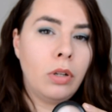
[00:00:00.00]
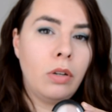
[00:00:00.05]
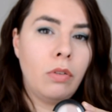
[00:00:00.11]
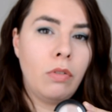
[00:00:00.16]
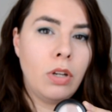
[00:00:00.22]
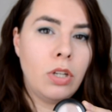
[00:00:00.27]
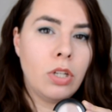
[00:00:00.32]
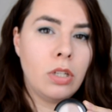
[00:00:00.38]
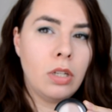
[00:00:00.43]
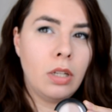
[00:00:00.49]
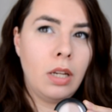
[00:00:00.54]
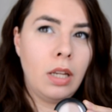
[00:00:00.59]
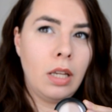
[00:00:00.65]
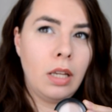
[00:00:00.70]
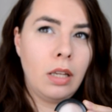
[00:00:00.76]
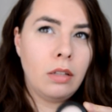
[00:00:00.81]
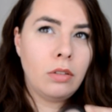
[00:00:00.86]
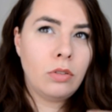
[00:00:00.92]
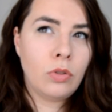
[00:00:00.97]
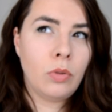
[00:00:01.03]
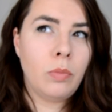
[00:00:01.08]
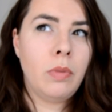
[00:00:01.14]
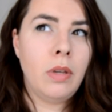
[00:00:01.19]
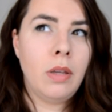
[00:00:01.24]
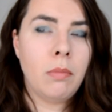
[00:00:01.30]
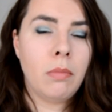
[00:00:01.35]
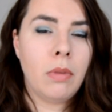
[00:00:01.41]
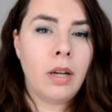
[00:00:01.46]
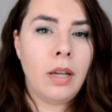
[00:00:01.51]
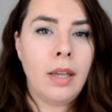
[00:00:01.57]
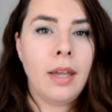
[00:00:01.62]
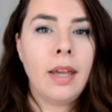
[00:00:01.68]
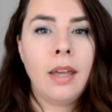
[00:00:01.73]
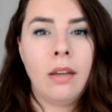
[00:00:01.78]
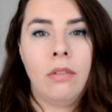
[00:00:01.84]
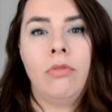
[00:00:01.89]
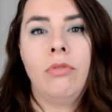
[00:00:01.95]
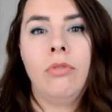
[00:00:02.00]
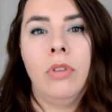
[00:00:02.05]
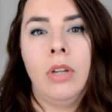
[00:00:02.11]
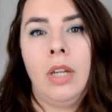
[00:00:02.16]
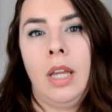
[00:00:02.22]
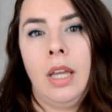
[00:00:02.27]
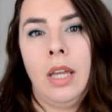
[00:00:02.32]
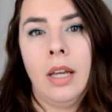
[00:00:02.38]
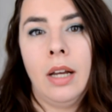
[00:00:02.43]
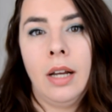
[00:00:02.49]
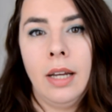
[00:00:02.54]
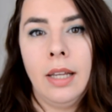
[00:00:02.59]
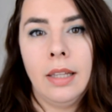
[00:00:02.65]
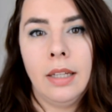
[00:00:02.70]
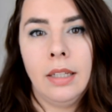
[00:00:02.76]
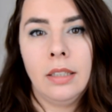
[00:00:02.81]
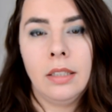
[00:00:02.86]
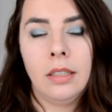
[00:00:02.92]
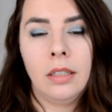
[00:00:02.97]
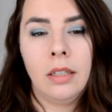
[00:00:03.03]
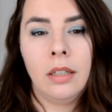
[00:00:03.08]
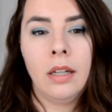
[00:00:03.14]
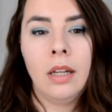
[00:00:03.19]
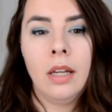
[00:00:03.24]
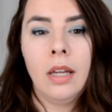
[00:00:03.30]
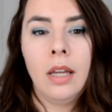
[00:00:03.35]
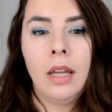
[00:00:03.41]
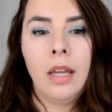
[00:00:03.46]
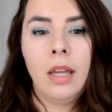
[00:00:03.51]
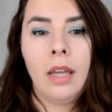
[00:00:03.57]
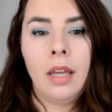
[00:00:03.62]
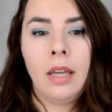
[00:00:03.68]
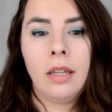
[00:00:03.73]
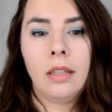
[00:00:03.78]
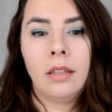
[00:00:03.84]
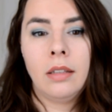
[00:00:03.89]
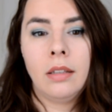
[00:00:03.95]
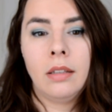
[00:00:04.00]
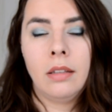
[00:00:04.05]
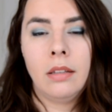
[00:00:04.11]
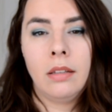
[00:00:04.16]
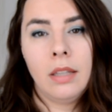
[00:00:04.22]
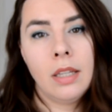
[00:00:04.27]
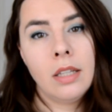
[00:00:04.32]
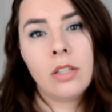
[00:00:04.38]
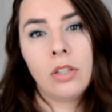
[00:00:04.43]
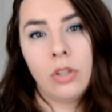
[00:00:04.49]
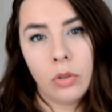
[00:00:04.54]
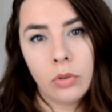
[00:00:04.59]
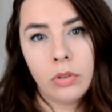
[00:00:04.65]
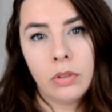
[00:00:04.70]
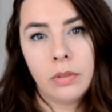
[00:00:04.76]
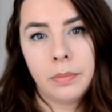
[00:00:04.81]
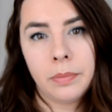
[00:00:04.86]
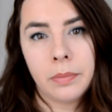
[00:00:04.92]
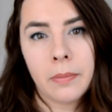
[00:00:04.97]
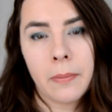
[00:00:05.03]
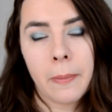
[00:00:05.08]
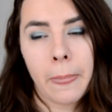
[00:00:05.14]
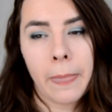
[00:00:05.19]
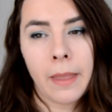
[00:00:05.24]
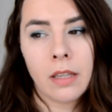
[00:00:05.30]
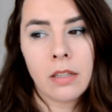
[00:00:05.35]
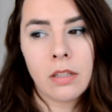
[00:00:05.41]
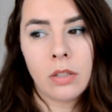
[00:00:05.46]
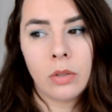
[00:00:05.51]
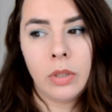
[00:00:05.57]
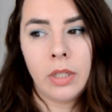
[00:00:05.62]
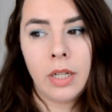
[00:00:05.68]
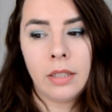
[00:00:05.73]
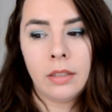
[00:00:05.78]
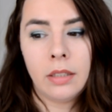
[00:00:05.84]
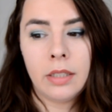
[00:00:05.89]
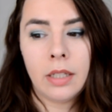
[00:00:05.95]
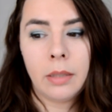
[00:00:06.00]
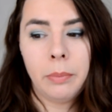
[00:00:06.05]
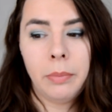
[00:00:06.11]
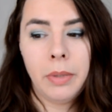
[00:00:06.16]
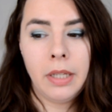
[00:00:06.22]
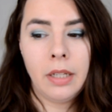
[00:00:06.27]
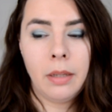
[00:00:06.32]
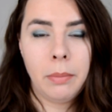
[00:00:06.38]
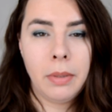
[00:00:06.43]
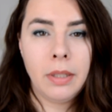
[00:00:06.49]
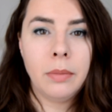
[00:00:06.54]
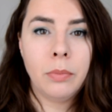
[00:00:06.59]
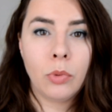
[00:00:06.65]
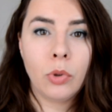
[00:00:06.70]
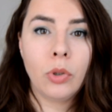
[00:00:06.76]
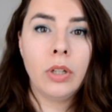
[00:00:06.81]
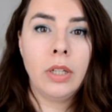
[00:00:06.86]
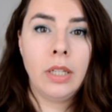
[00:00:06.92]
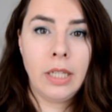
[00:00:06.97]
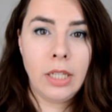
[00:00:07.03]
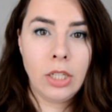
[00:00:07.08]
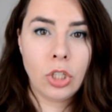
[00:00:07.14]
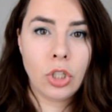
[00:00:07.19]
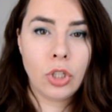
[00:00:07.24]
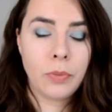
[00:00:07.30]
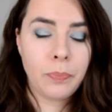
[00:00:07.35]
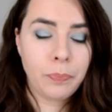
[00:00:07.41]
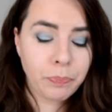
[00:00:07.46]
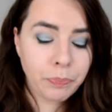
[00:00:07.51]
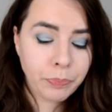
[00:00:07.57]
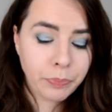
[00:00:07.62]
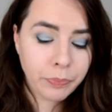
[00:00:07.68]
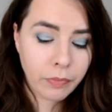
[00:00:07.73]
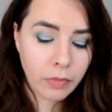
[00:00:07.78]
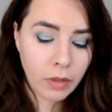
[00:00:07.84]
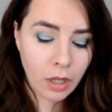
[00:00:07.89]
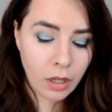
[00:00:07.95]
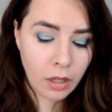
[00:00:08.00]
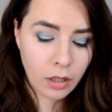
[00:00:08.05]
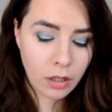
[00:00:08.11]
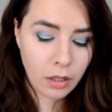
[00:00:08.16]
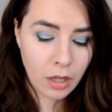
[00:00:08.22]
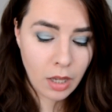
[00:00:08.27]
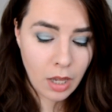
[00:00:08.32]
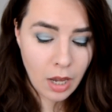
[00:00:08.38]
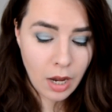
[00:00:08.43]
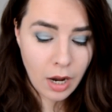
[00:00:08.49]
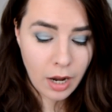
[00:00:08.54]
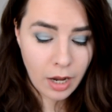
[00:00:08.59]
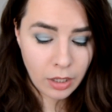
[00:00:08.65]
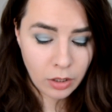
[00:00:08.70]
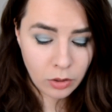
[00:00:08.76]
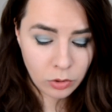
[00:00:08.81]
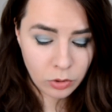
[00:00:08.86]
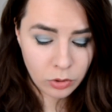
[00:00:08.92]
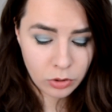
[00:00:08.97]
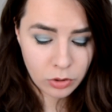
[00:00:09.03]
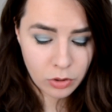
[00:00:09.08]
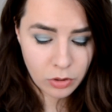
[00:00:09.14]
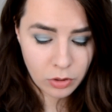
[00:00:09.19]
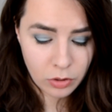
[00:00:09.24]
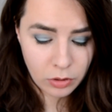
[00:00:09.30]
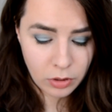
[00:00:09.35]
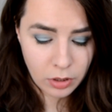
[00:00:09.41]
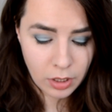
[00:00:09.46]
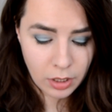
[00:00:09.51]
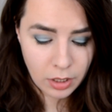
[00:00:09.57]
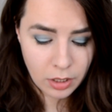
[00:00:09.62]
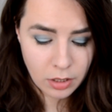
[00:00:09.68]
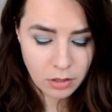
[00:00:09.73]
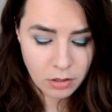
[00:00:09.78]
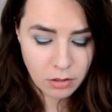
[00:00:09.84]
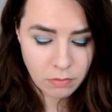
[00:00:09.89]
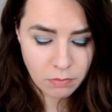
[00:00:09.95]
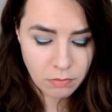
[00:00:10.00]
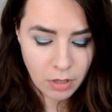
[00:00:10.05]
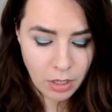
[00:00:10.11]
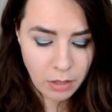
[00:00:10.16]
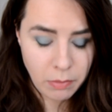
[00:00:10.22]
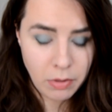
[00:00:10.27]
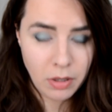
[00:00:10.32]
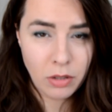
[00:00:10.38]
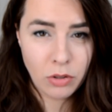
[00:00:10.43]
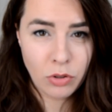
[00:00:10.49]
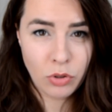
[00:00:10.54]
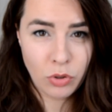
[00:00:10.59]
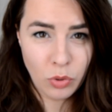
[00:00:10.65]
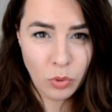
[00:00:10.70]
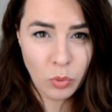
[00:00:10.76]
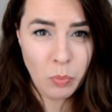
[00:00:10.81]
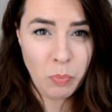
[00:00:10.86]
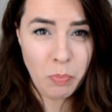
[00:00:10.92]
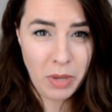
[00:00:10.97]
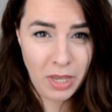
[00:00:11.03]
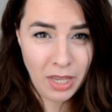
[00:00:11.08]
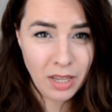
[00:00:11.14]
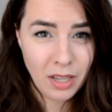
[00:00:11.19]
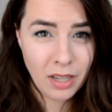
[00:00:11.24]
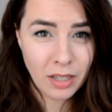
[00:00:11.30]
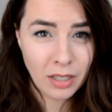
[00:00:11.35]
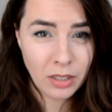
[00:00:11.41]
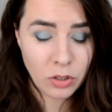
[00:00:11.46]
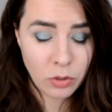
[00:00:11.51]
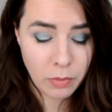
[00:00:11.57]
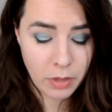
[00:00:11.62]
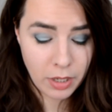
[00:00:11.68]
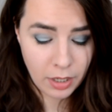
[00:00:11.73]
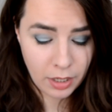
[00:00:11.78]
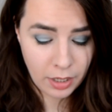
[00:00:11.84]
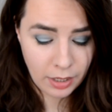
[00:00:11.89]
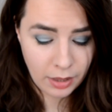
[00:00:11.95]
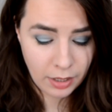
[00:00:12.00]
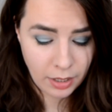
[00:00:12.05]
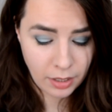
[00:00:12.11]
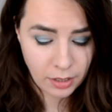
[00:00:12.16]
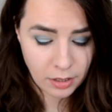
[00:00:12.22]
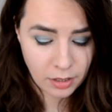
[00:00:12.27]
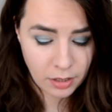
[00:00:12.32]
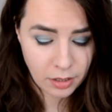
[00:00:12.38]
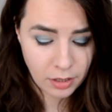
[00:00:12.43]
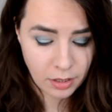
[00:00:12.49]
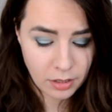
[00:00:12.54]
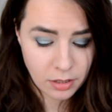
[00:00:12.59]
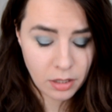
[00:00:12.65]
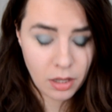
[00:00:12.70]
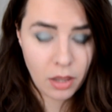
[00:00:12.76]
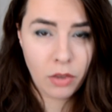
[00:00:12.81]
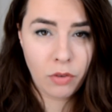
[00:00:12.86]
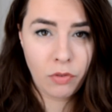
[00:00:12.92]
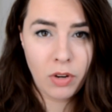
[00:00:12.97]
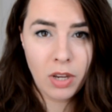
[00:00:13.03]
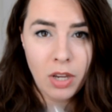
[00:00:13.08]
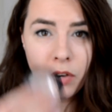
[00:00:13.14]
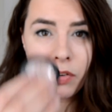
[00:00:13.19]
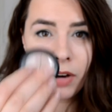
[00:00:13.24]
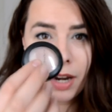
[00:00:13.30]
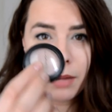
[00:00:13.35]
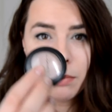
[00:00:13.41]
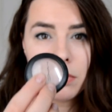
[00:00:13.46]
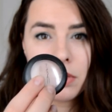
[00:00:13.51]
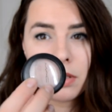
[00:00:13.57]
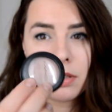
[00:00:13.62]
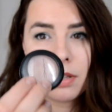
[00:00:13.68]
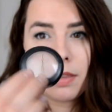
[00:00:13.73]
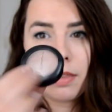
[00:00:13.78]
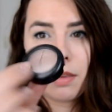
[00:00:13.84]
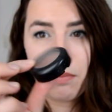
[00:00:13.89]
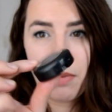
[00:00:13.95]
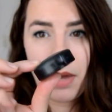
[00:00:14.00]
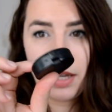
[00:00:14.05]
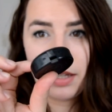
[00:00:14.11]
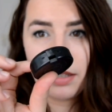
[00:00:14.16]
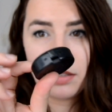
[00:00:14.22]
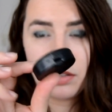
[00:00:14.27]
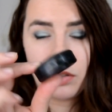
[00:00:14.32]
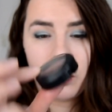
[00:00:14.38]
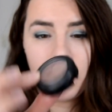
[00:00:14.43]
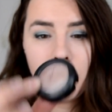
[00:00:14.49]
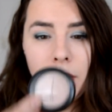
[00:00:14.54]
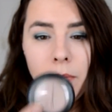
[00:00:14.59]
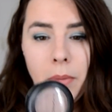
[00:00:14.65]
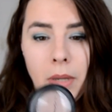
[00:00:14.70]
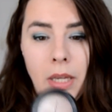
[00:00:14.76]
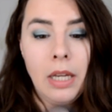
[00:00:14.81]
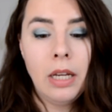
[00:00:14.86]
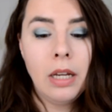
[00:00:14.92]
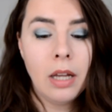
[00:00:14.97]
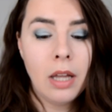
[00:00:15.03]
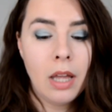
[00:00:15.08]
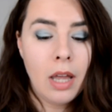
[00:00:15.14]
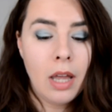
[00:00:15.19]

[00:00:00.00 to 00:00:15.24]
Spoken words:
it originally to be my everyday highlighter, and it's not. So it ended up being a bit more niche. I also thought that it's maybe too big to be a highlighter. It's 3 grams and the pack is quite big,